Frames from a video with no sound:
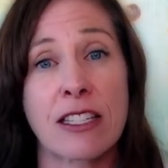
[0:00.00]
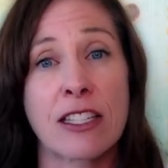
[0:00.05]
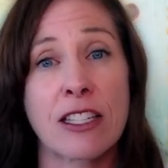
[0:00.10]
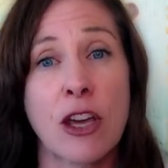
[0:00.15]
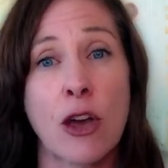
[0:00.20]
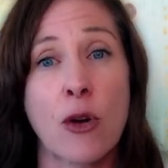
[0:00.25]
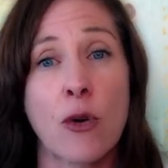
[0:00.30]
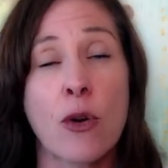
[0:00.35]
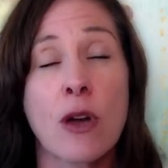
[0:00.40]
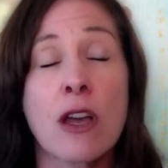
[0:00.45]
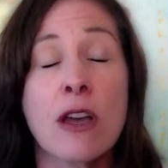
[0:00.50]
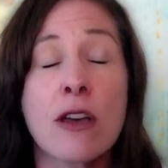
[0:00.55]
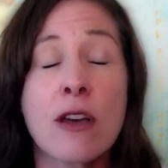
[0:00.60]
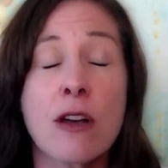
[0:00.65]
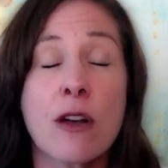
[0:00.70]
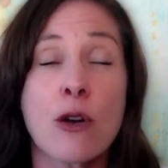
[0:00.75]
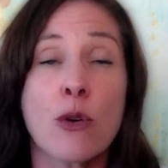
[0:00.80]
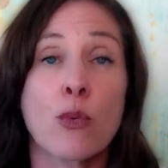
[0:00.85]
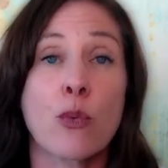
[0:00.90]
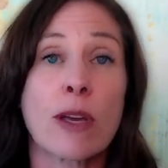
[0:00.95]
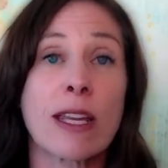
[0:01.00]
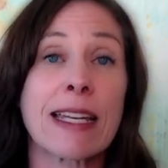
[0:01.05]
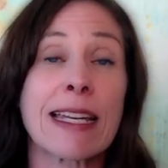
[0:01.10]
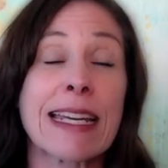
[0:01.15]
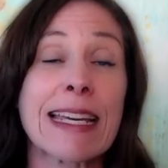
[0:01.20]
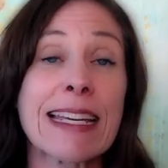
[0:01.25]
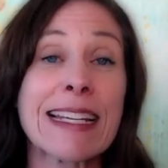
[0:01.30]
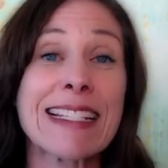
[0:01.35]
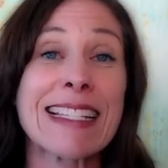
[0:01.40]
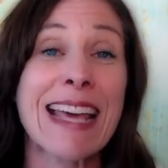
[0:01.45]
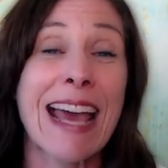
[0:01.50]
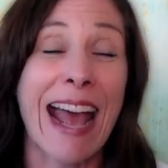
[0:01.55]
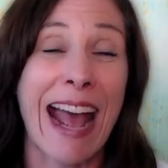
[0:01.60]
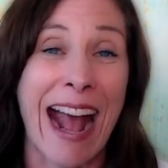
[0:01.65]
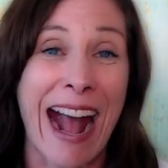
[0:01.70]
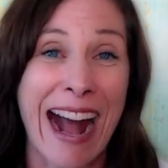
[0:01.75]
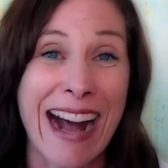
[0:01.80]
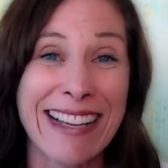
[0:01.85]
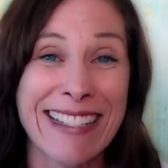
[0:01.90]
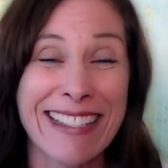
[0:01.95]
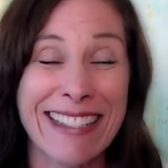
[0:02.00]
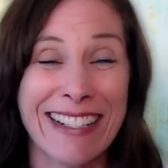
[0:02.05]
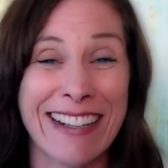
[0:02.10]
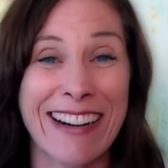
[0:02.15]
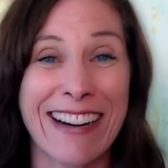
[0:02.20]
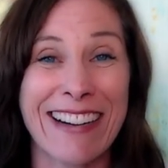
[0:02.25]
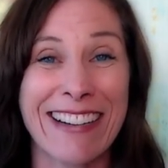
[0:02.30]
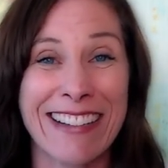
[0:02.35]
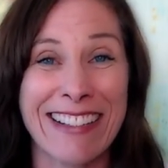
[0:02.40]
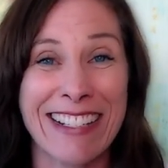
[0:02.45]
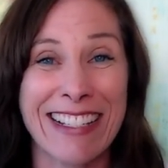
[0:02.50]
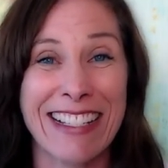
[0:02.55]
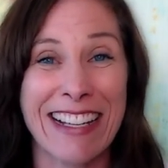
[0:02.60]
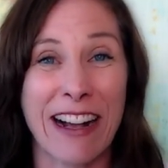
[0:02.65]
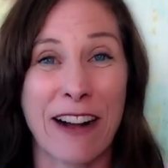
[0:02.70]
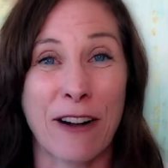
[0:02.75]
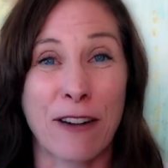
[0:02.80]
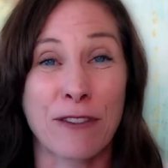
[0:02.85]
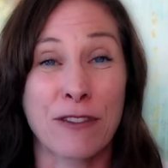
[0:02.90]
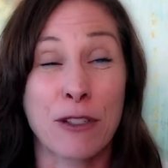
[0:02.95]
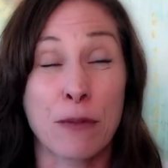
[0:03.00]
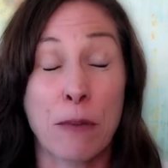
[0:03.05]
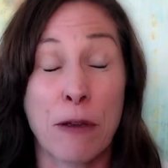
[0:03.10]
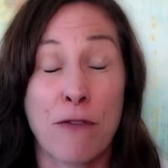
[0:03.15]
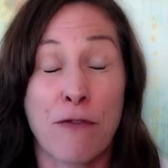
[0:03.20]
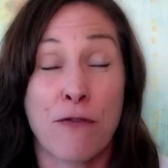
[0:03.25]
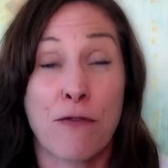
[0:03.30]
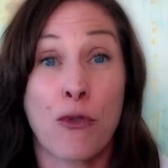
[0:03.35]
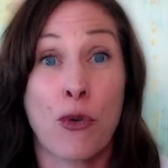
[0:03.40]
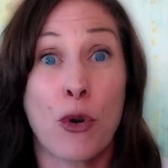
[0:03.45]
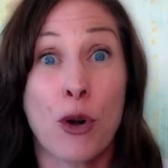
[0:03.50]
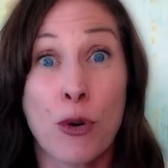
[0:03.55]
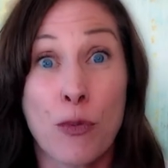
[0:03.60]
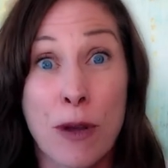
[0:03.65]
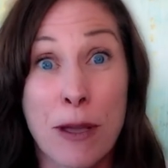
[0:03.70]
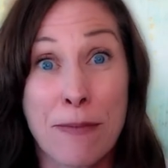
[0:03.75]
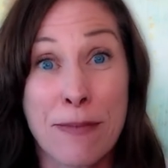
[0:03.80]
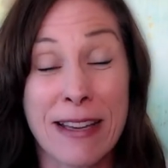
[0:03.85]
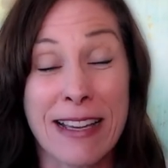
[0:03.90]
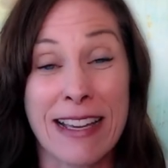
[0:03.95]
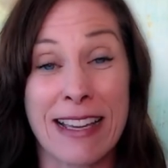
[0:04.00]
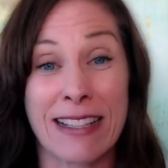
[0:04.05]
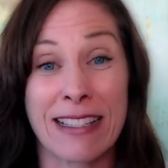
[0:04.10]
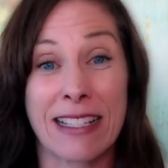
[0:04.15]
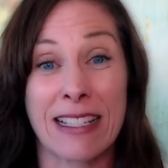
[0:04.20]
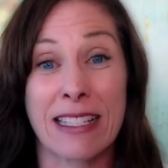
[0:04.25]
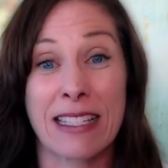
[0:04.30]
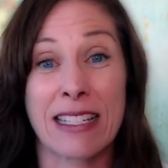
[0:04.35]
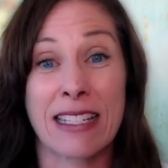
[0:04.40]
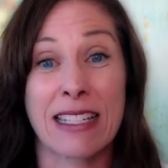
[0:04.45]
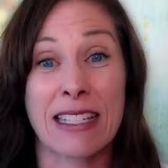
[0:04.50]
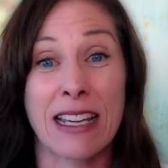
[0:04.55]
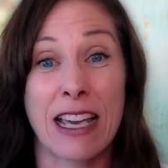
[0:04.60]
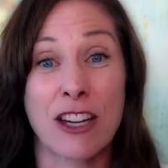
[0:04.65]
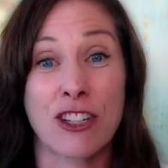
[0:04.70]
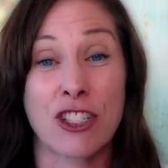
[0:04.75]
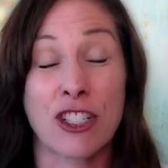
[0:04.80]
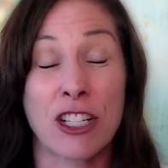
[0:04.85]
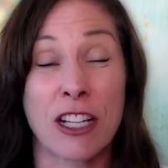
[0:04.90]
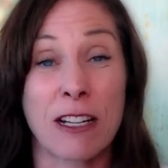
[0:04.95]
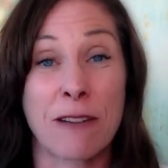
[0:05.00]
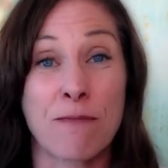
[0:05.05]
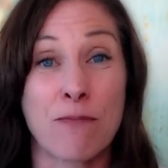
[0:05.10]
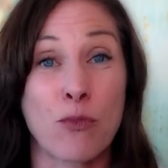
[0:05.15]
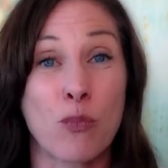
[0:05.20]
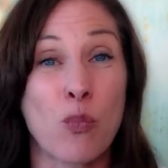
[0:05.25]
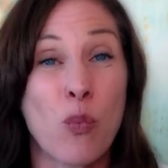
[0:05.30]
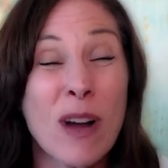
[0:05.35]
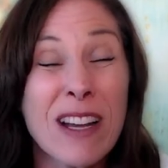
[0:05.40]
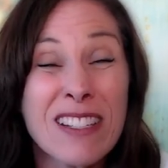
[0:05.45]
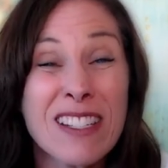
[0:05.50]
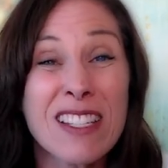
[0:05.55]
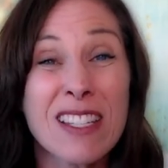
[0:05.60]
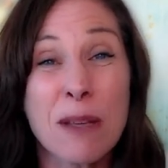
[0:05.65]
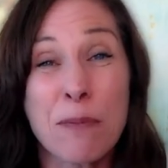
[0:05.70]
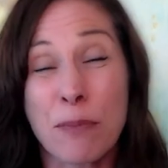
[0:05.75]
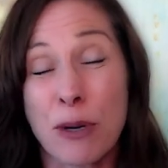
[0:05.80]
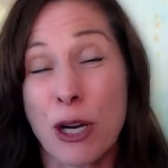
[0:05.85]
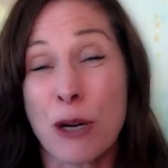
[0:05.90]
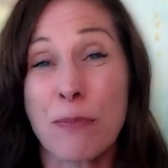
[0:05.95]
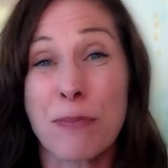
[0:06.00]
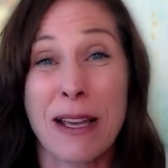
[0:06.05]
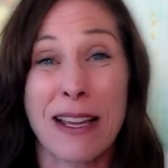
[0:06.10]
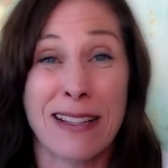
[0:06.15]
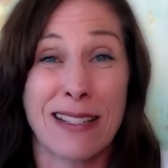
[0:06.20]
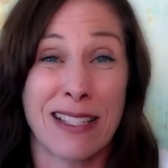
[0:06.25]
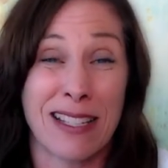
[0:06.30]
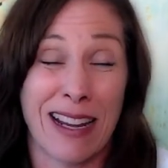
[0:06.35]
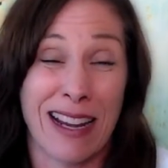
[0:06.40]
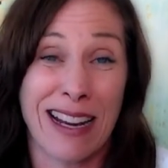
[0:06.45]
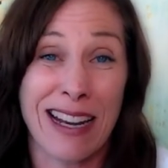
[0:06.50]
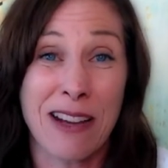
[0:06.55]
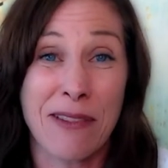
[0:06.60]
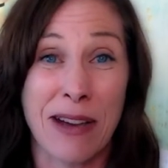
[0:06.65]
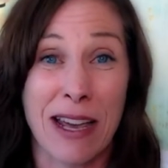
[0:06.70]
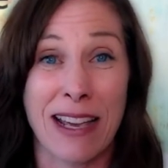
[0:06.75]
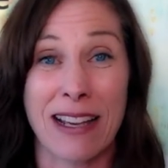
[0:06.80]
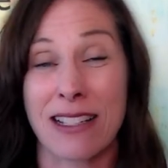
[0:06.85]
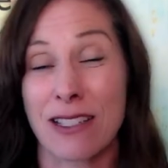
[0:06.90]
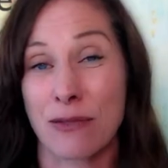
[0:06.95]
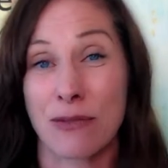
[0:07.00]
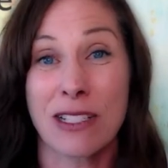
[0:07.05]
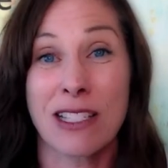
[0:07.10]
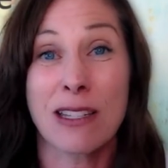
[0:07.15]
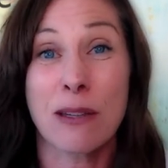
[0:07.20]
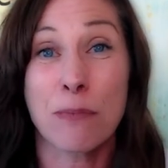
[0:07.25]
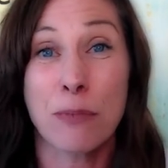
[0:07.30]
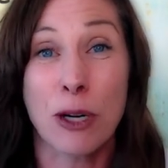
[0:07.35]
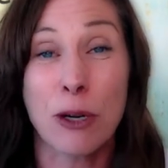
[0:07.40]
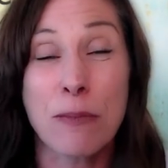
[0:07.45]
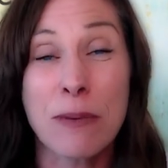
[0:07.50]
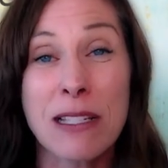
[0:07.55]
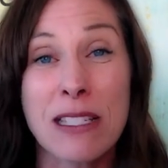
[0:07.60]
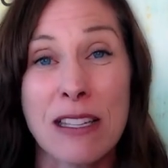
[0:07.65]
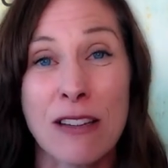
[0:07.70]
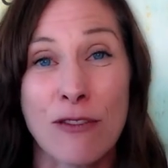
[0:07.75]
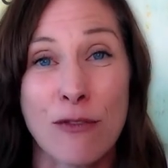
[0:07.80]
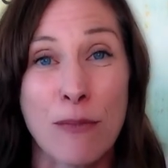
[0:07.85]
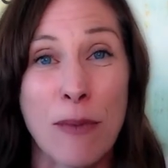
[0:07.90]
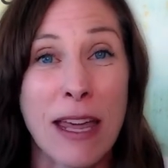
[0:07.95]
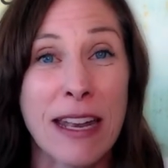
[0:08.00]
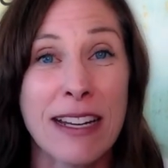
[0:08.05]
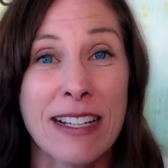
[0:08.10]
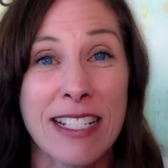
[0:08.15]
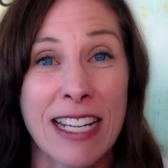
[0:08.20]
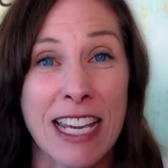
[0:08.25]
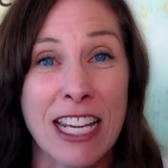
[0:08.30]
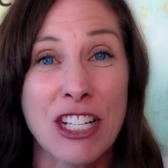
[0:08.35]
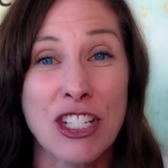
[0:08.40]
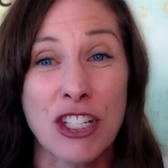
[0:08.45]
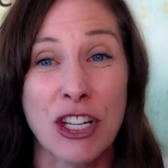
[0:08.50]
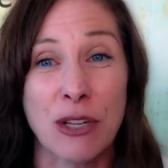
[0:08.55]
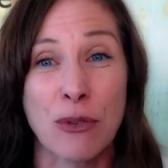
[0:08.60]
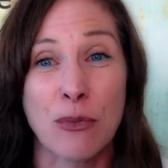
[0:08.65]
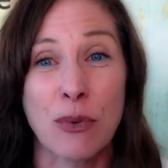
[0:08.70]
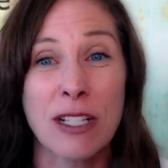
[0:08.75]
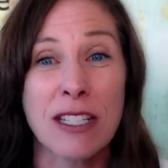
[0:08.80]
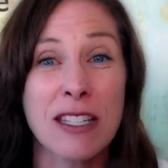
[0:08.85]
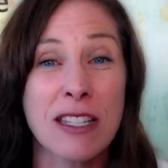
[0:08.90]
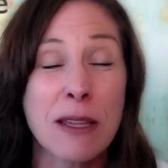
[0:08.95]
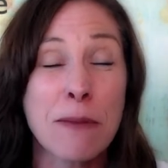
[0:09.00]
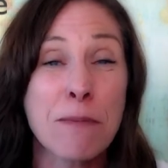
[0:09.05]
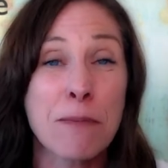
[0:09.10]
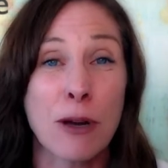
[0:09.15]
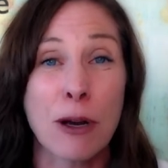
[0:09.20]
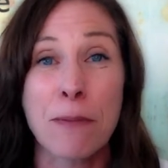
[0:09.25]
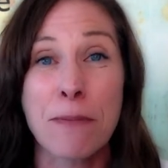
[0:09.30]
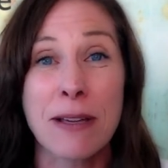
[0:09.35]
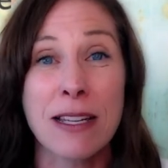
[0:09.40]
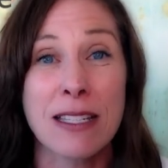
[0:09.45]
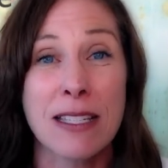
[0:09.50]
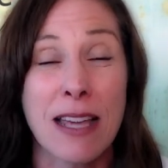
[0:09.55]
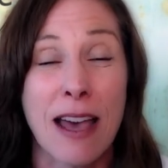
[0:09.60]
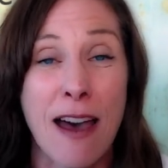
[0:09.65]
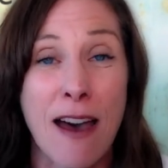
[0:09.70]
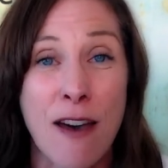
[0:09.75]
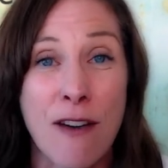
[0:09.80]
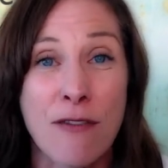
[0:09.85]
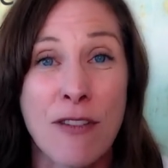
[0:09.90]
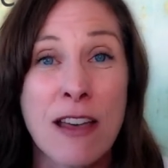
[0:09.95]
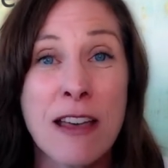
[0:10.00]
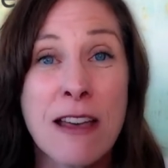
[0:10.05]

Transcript: So we need to ask ourselves before we begin this discussion what's the purpose, anyways? What's the purpose of meditation? What's the purpose of